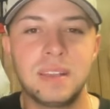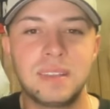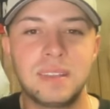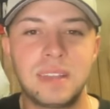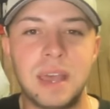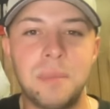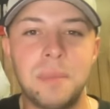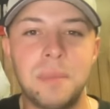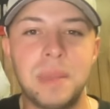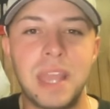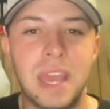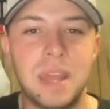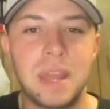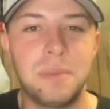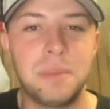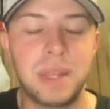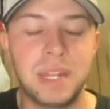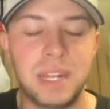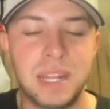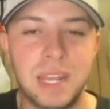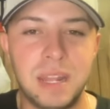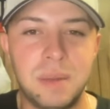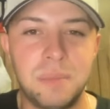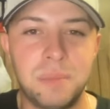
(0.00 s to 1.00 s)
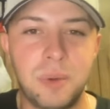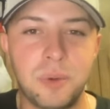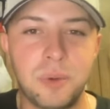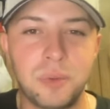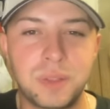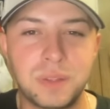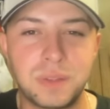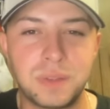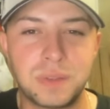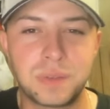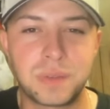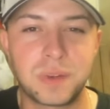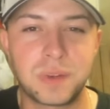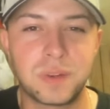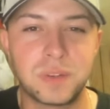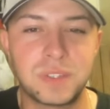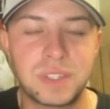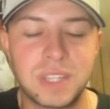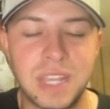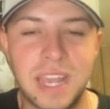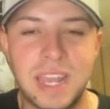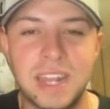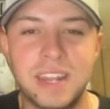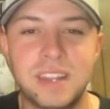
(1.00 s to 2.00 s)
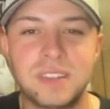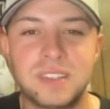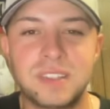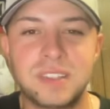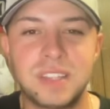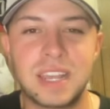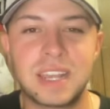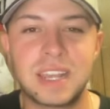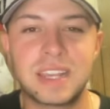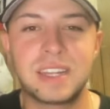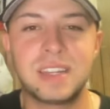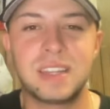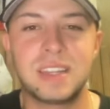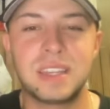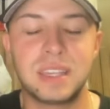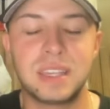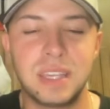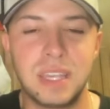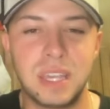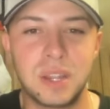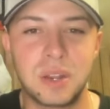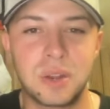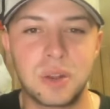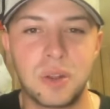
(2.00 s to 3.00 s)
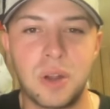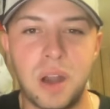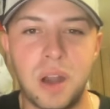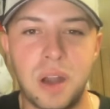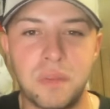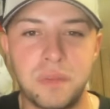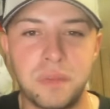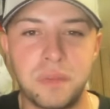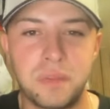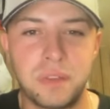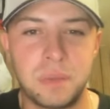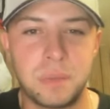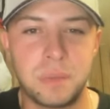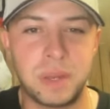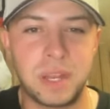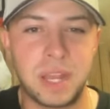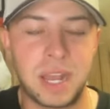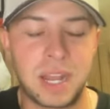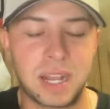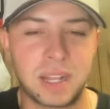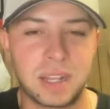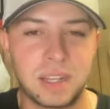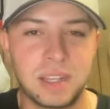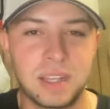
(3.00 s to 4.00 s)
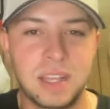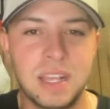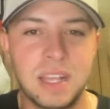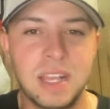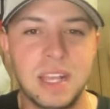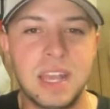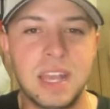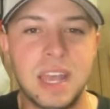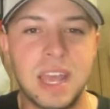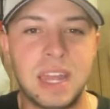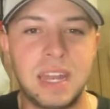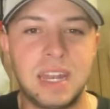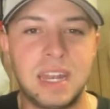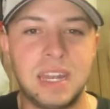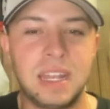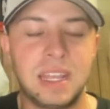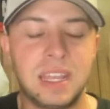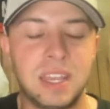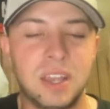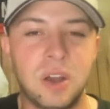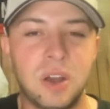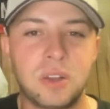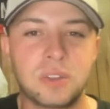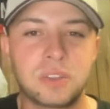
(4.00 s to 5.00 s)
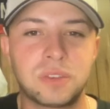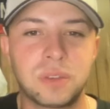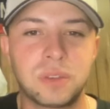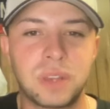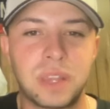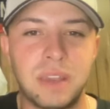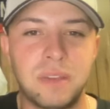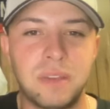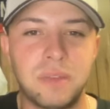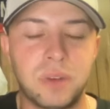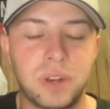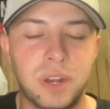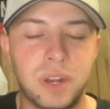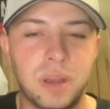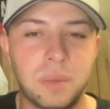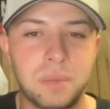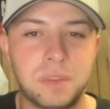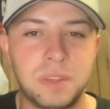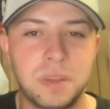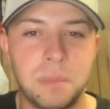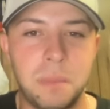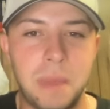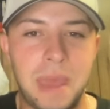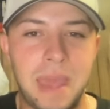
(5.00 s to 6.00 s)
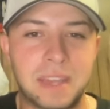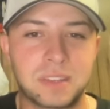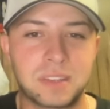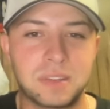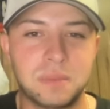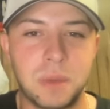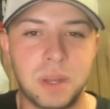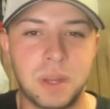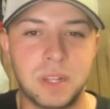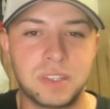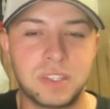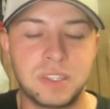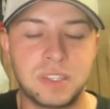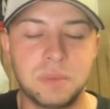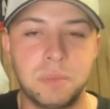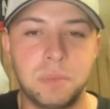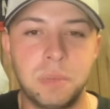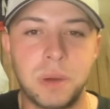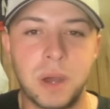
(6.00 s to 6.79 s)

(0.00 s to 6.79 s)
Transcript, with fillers: Tommy Edman hit both his first and his second of the year off of Imanaga, and he also gave one up to Max Muncy.